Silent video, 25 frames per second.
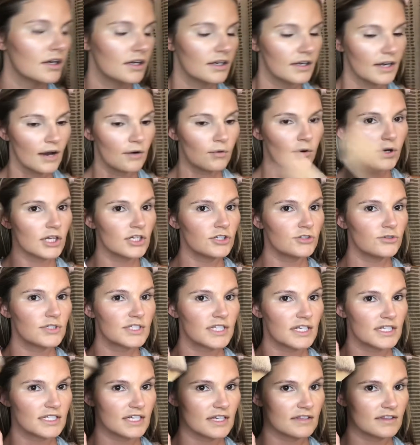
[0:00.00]
Now what I do
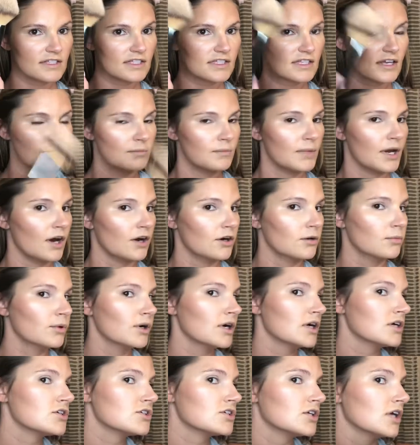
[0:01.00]
is I take the same powder
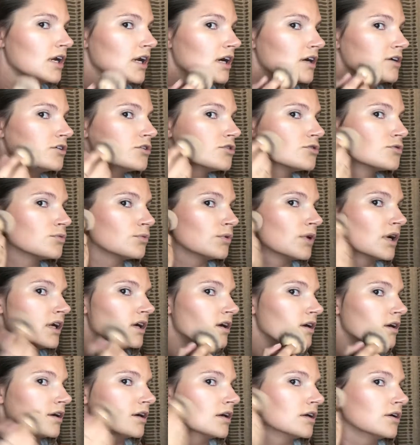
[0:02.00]
brush and I just run
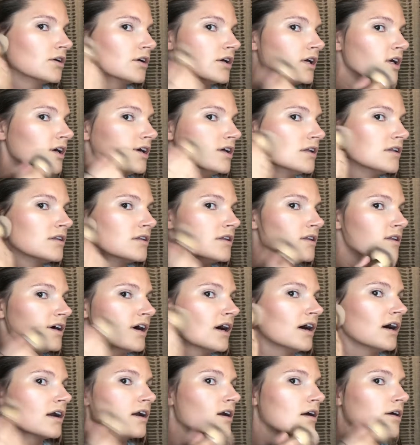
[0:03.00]
it underneath
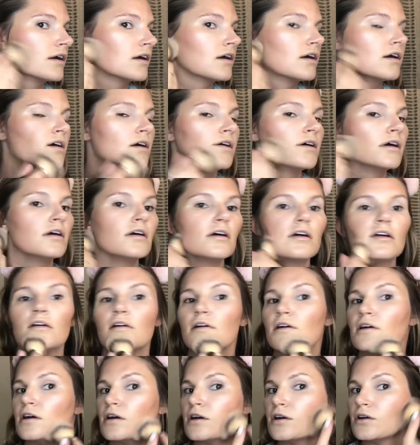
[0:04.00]
that
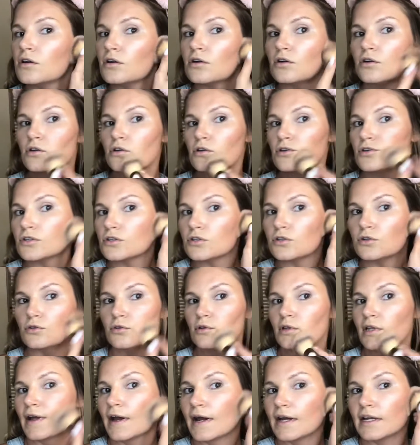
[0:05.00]

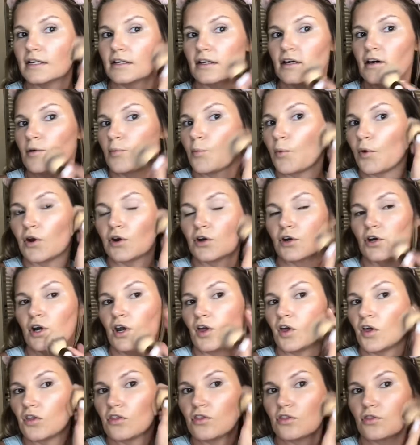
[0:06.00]
to lighten up
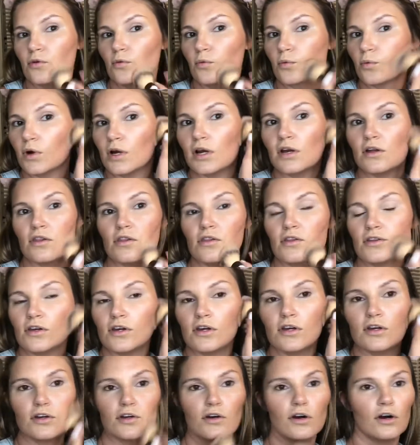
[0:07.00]
underneath where
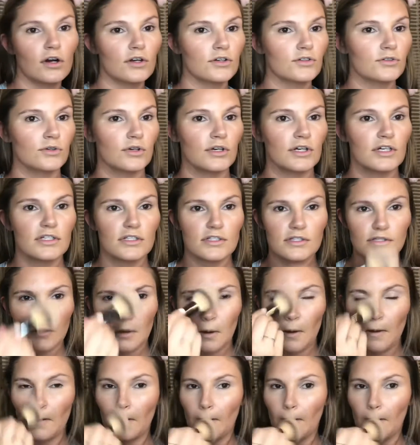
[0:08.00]
the contour is.